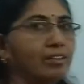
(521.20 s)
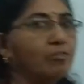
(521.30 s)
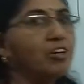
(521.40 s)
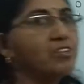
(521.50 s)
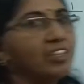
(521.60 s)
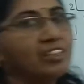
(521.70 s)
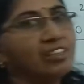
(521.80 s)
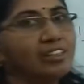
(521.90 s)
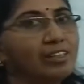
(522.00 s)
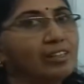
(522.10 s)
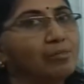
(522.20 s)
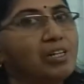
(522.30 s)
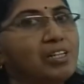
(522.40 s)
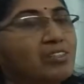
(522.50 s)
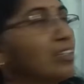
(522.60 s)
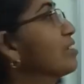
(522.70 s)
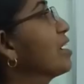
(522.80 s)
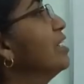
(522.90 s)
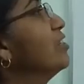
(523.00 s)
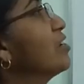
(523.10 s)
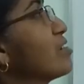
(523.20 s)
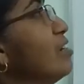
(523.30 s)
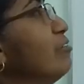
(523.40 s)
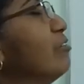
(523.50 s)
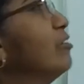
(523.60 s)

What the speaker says: What is it? Please try it yourself.